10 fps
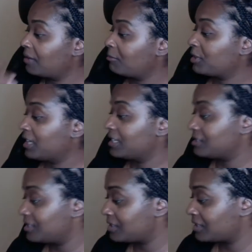Because
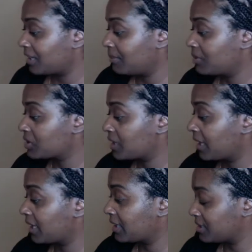this time it's
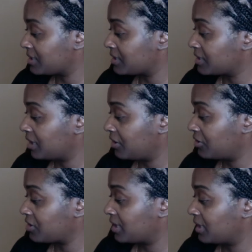like, this is the
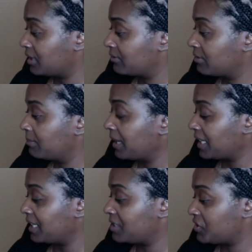energy of
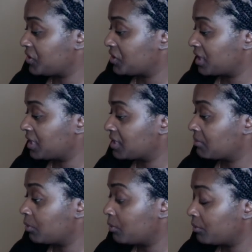making a decision as of
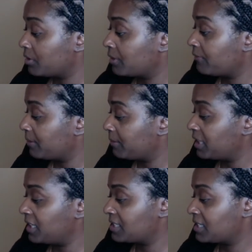who the feminine
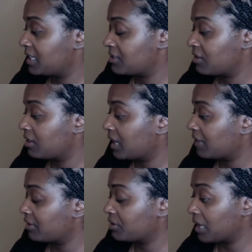is in his or her life
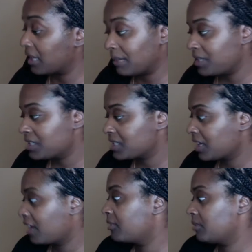and, and coming
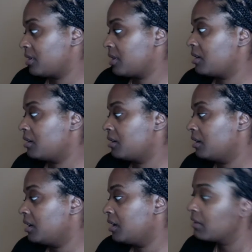together with her,
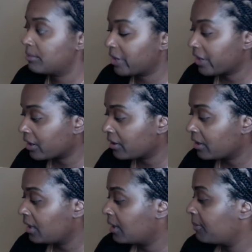him or her.
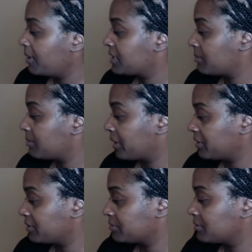But it's a
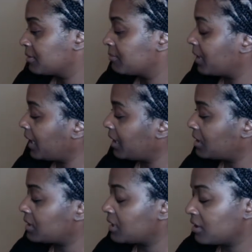burden. But
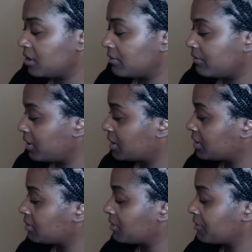nothing to fear, nothing
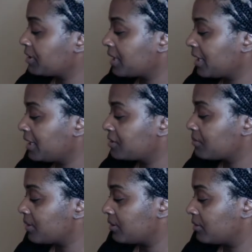to worry. The light is
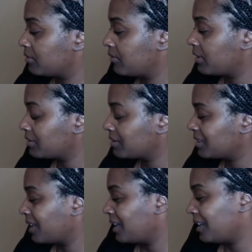with you. Follow the
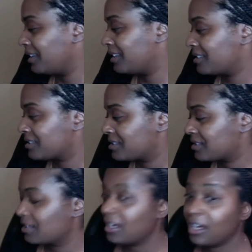light.
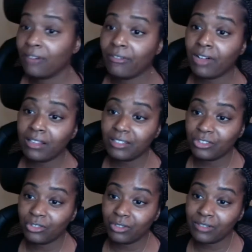Follow the
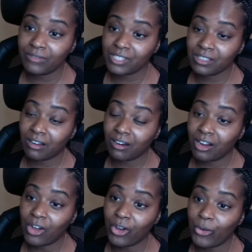North Star
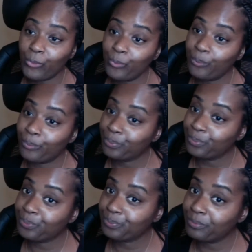home.
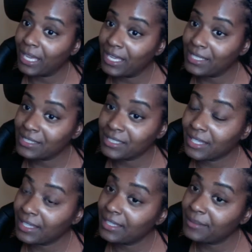
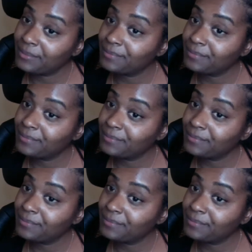Masculine.